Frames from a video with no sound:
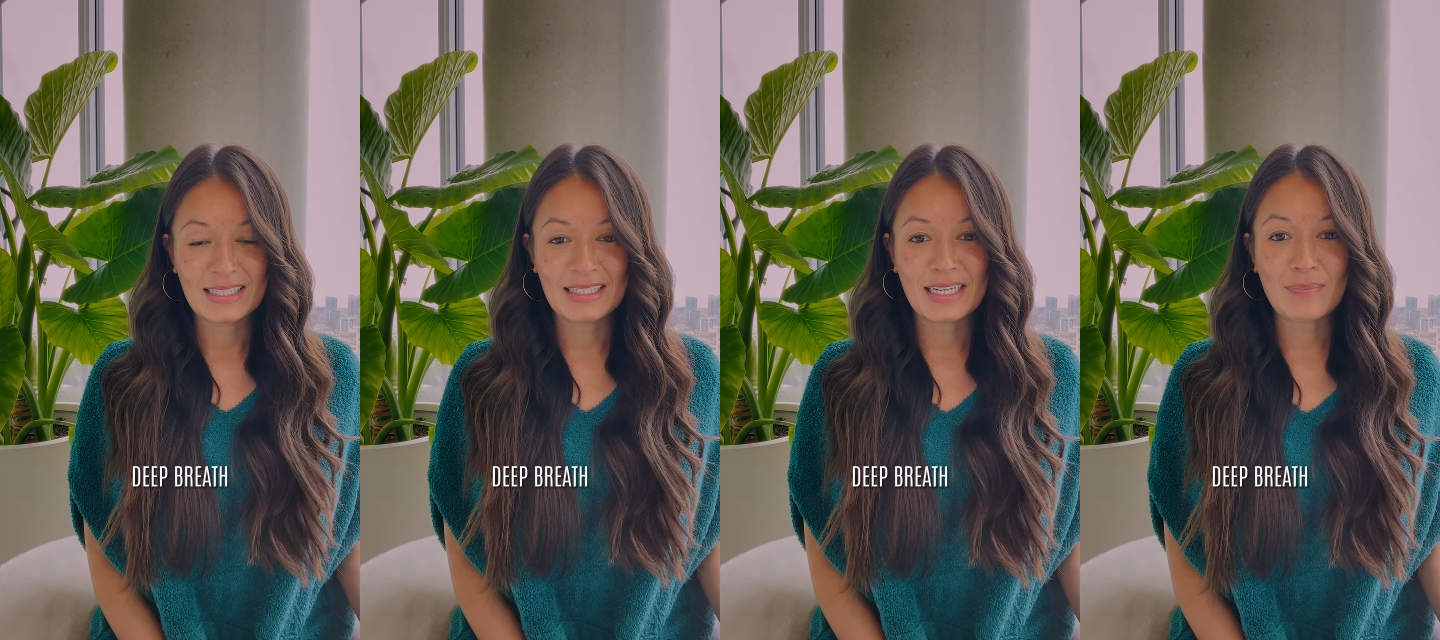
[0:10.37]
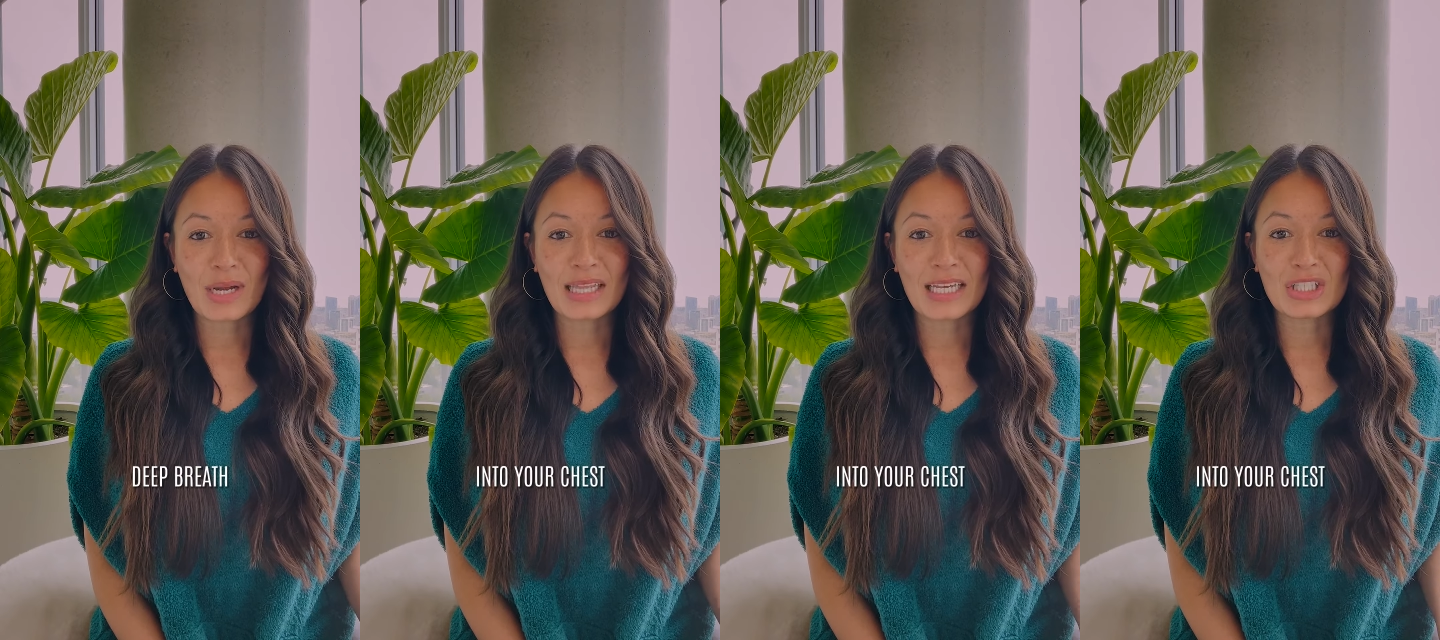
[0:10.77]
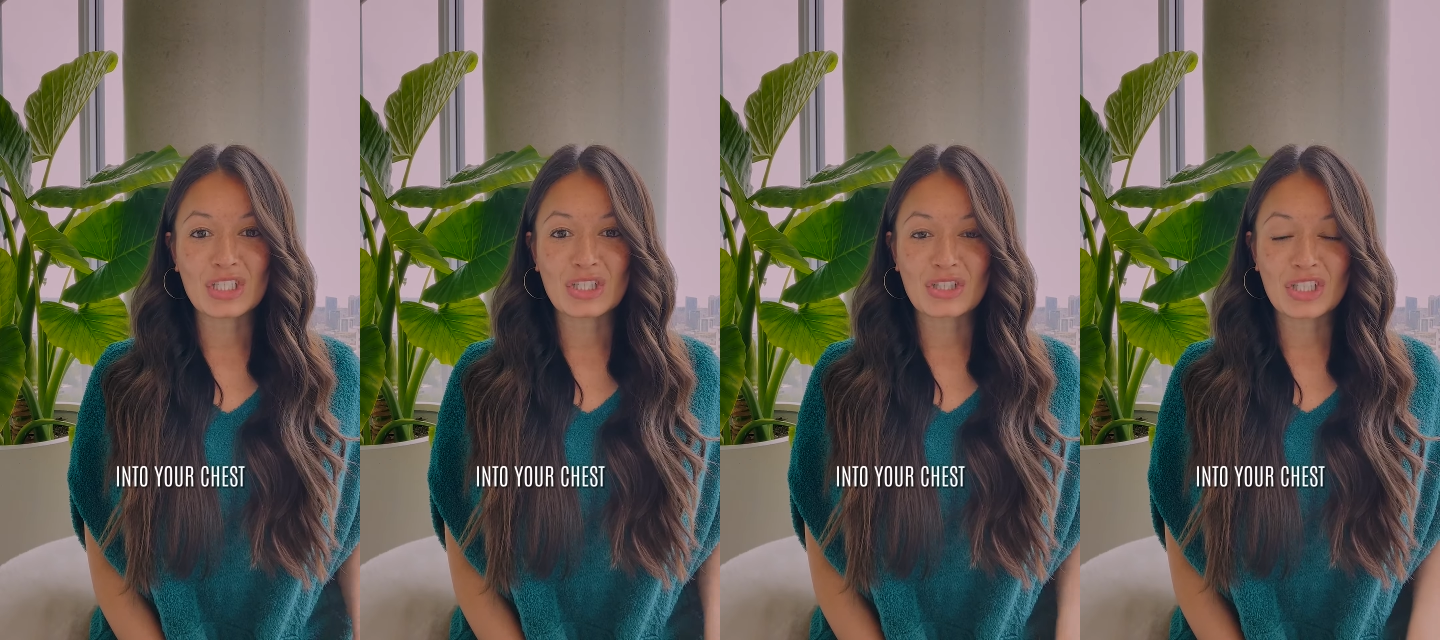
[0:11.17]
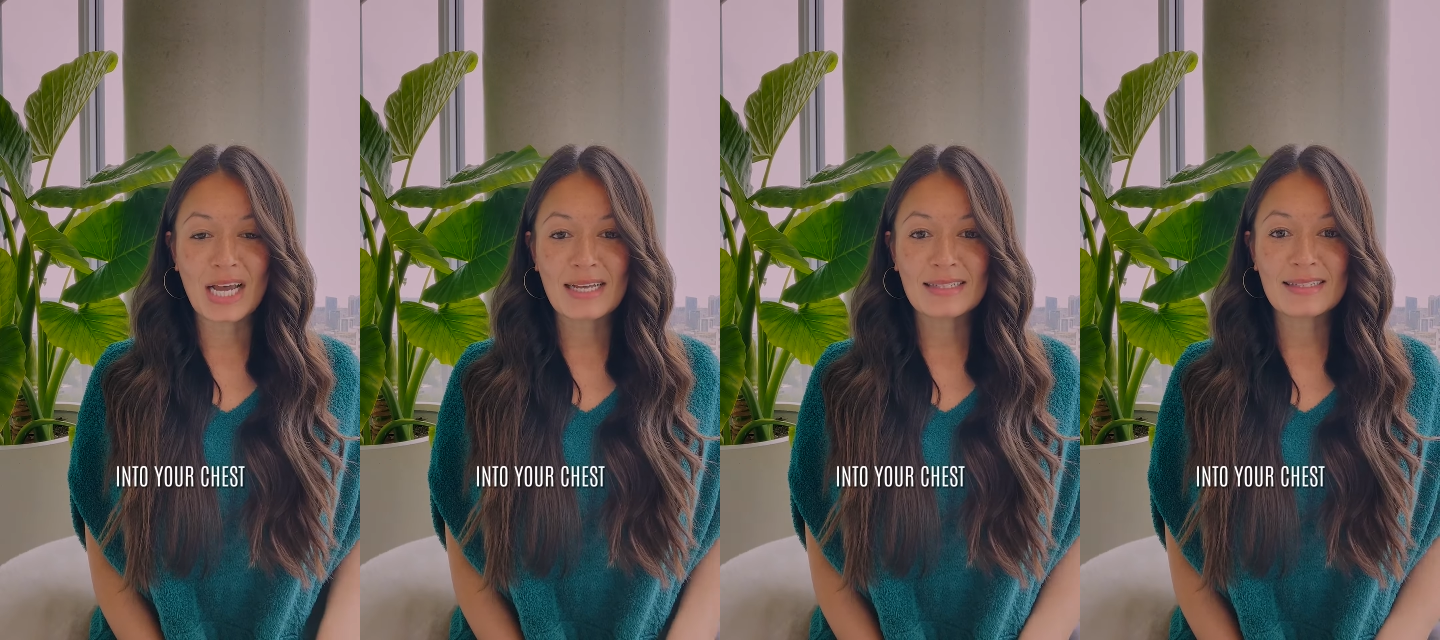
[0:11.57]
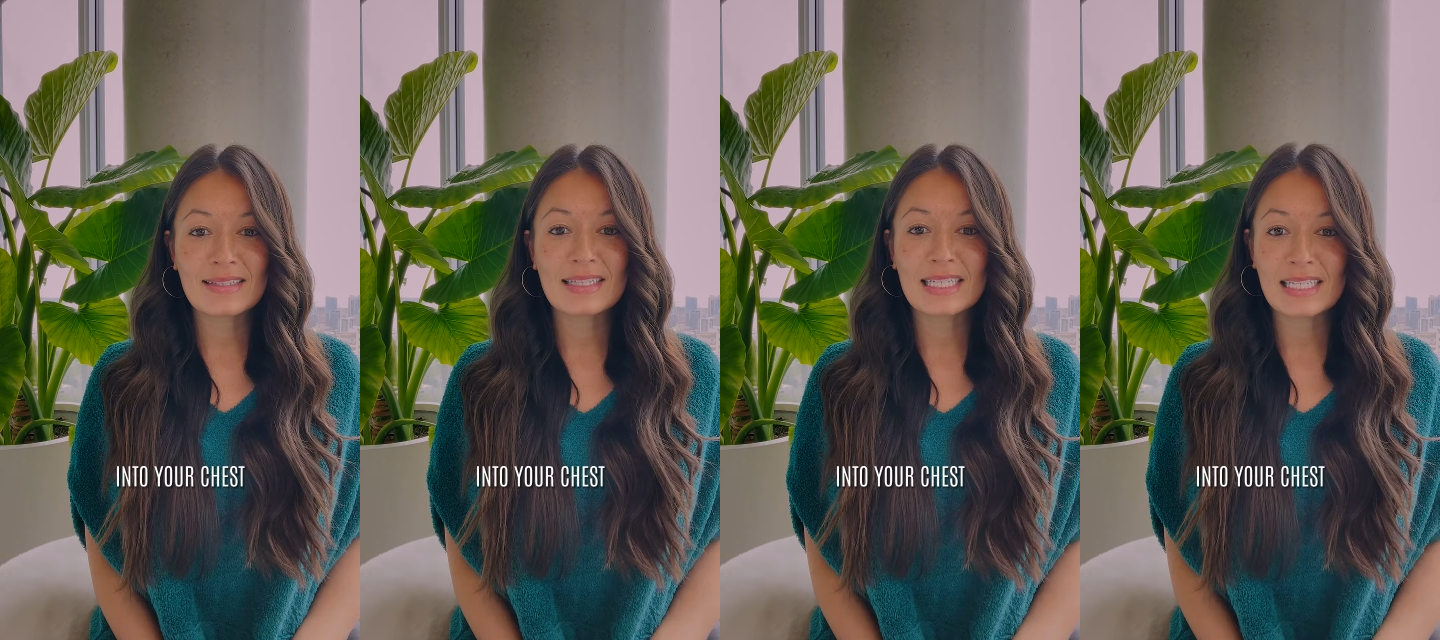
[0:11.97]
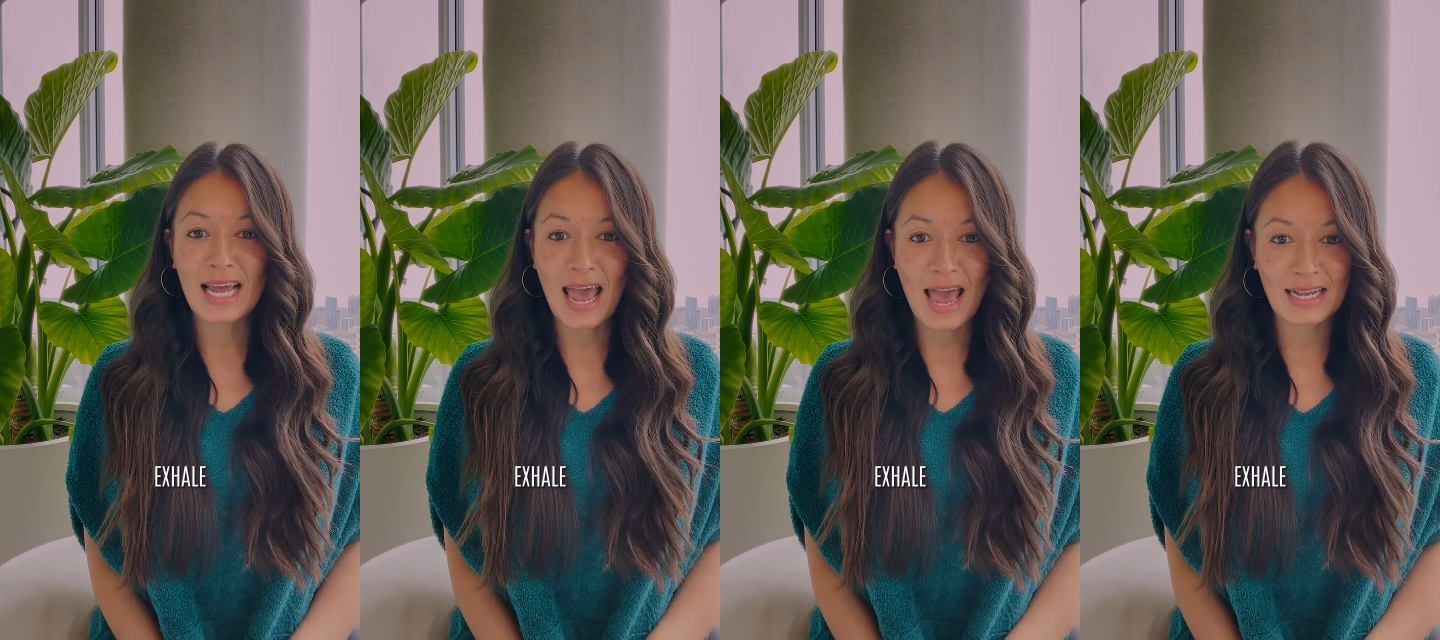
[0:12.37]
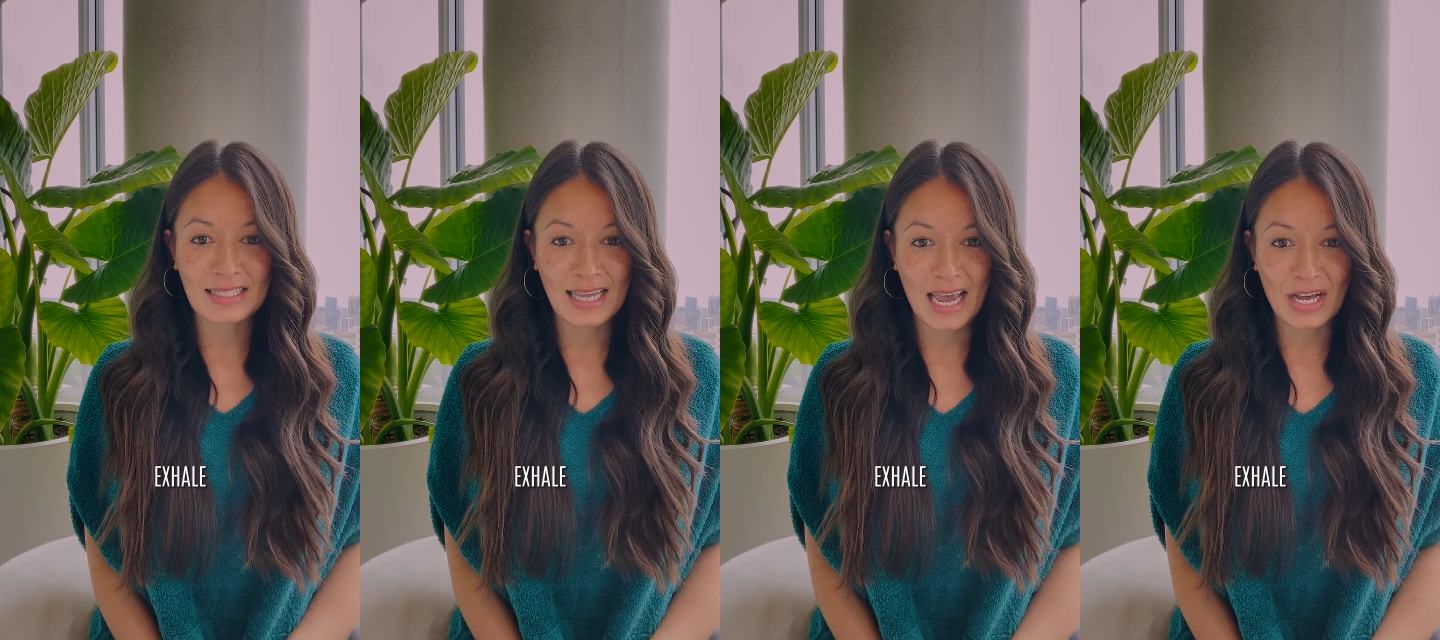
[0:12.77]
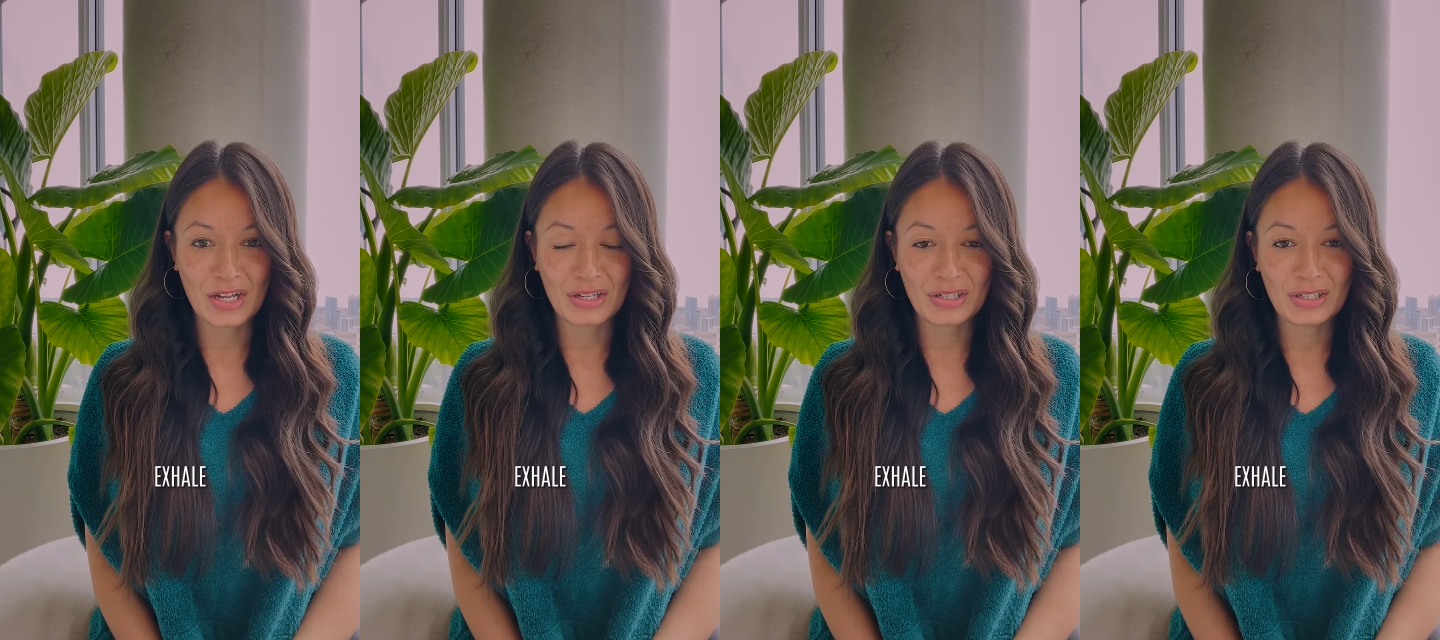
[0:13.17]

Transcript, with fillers: deep breath into your chest, exhale.